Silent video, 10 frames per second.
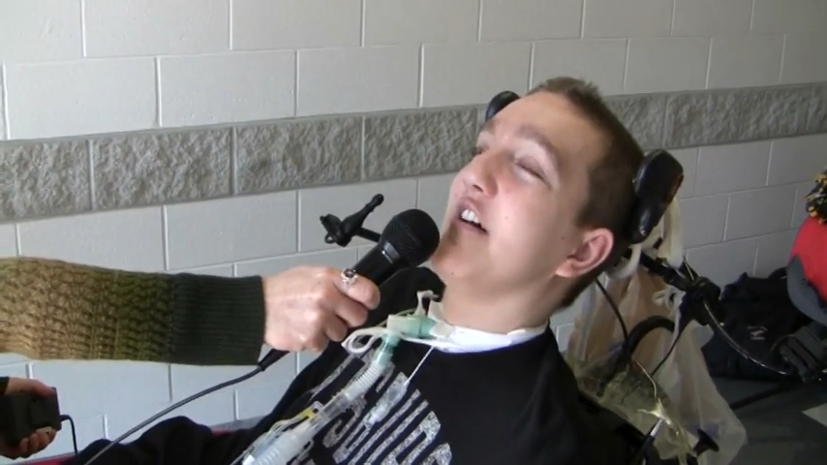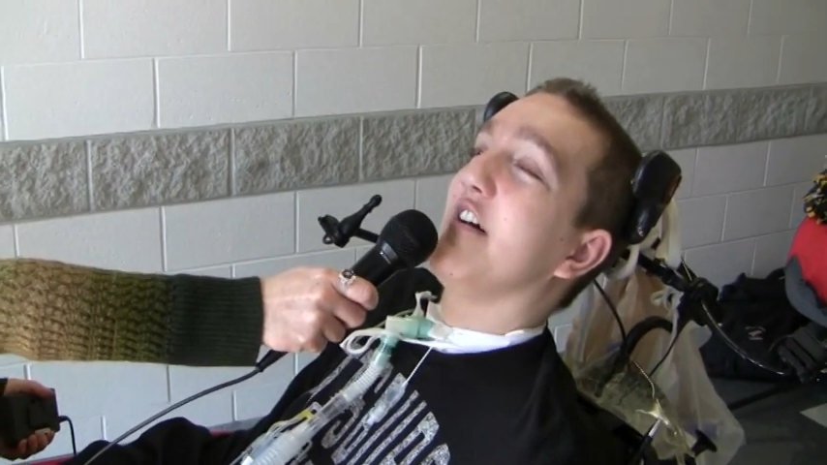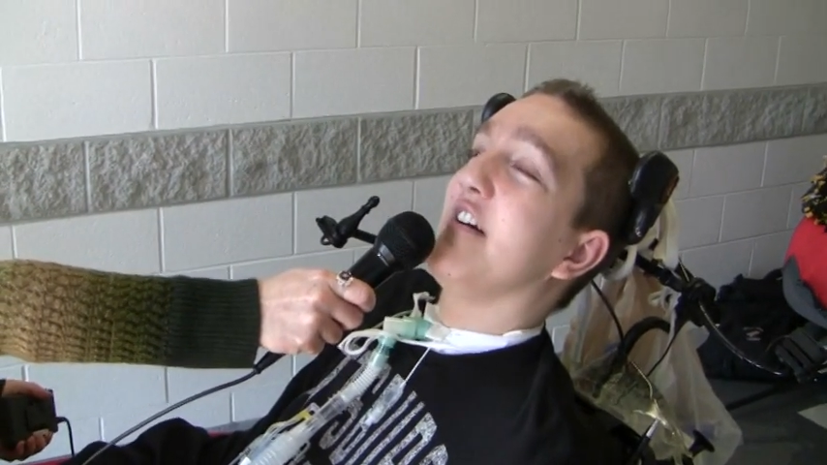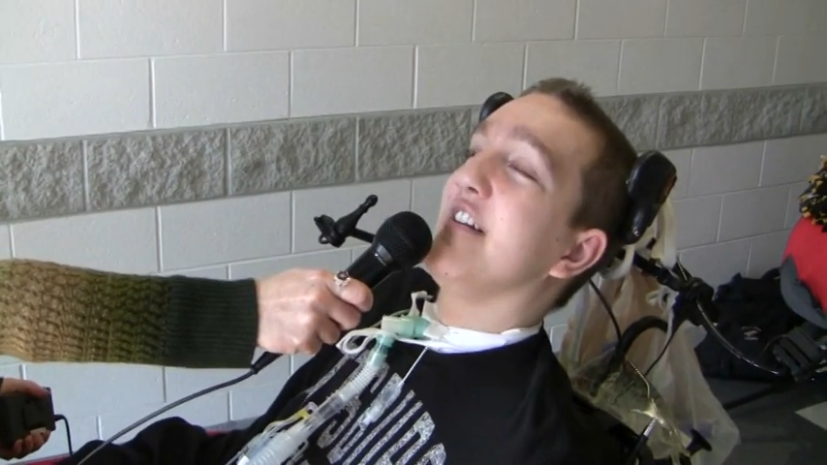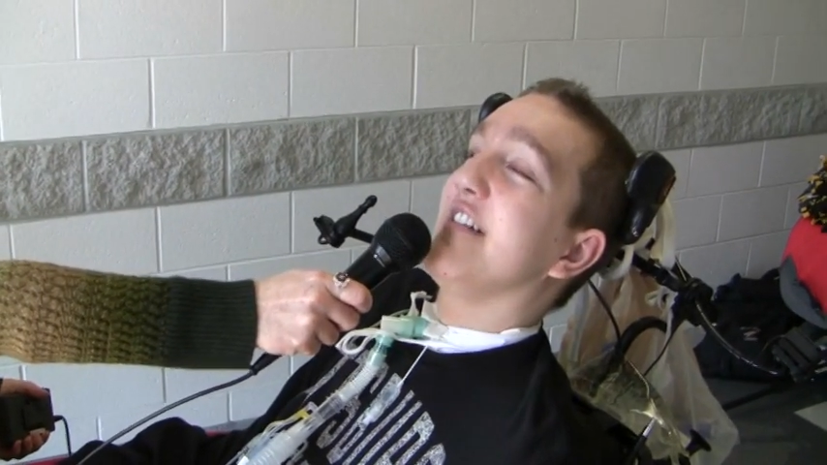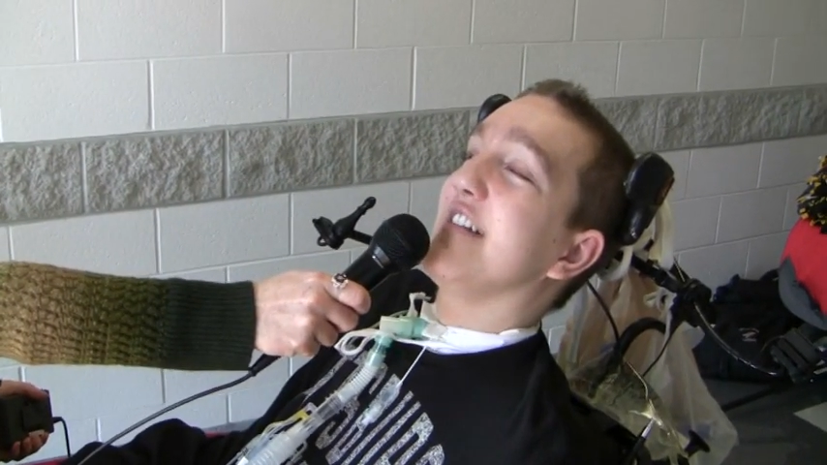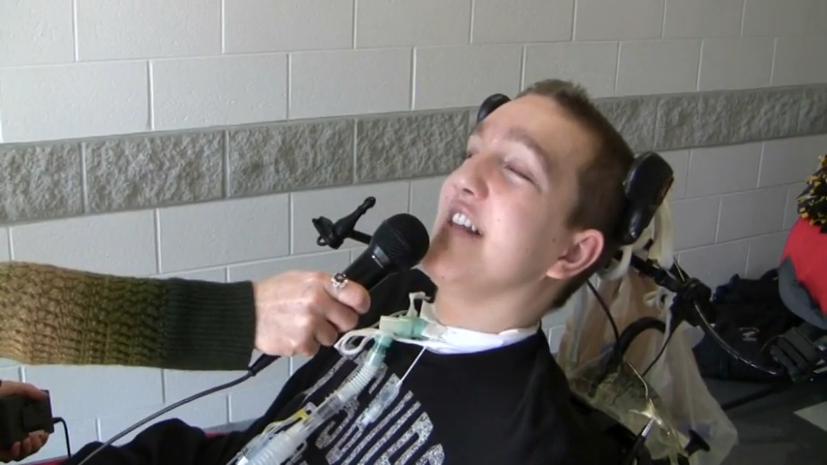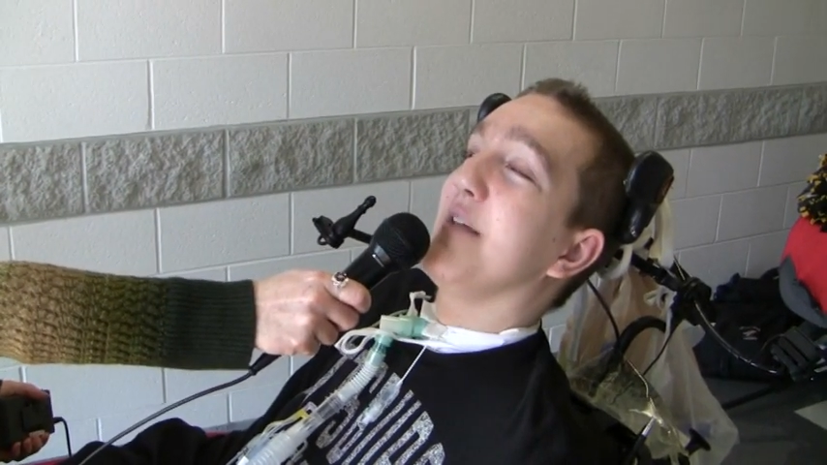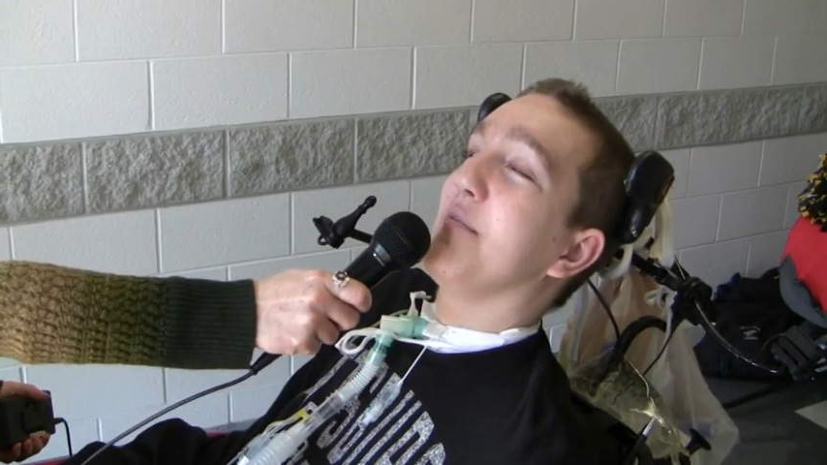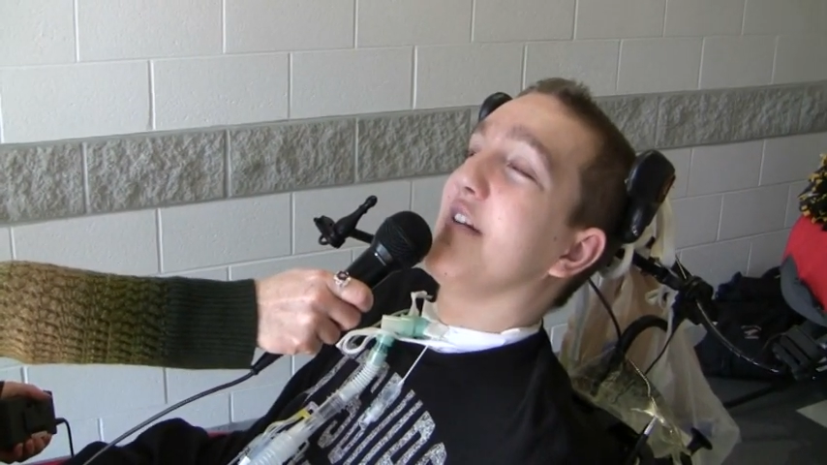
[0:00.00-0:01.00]
a
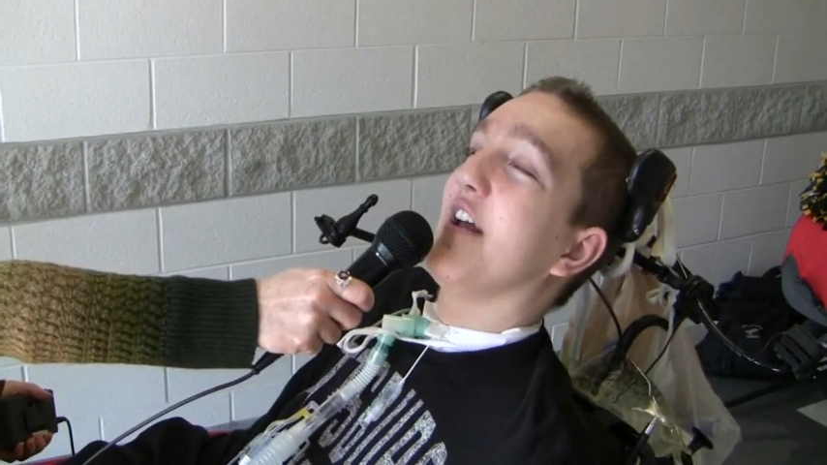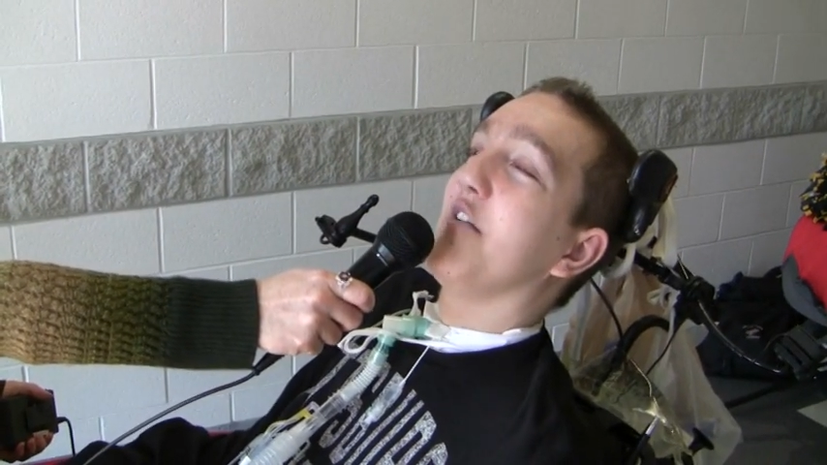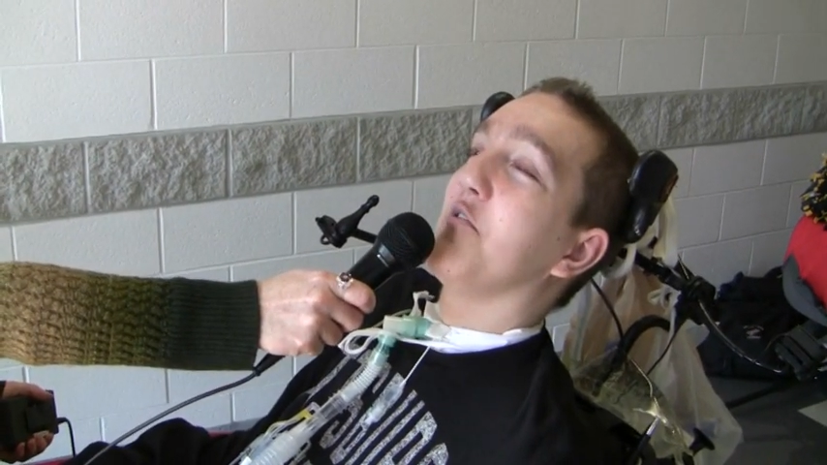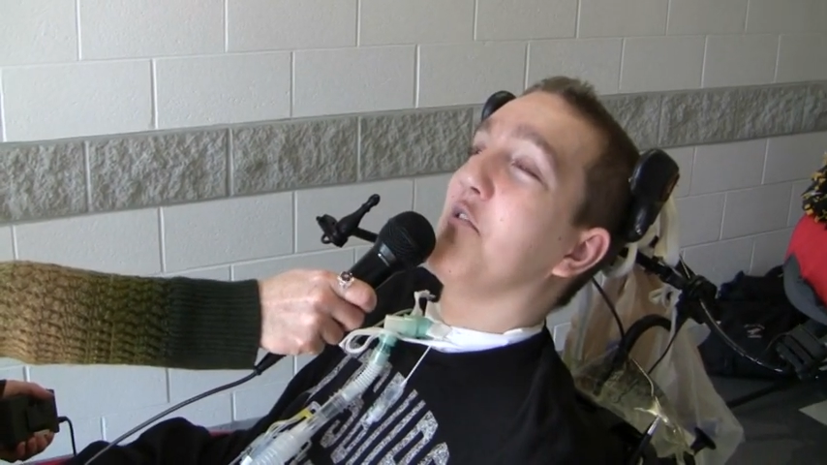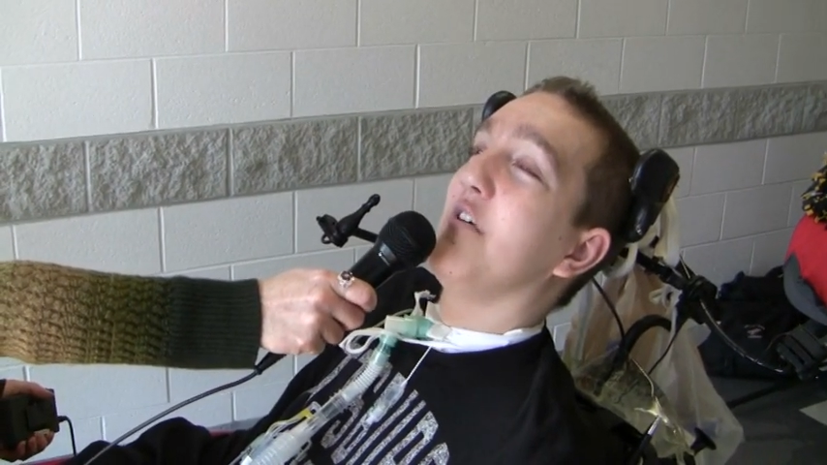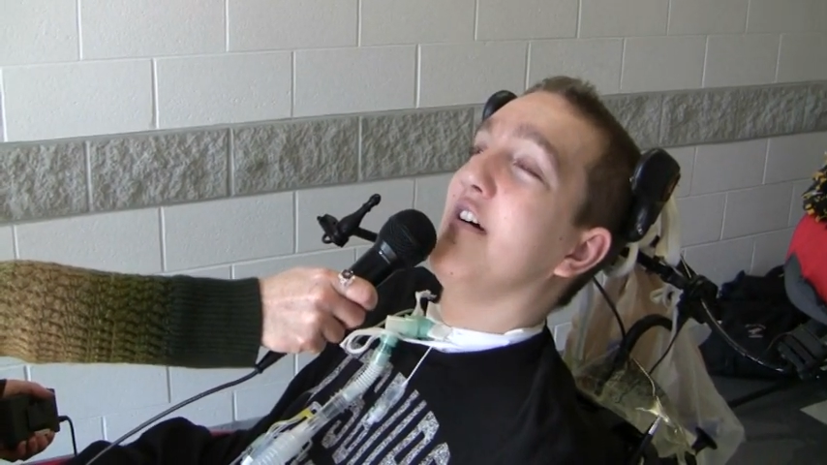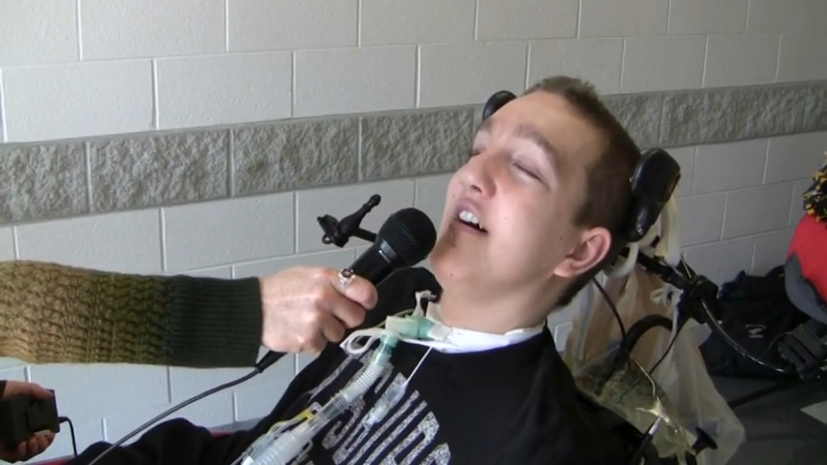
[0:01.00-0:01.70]
sleep schedule.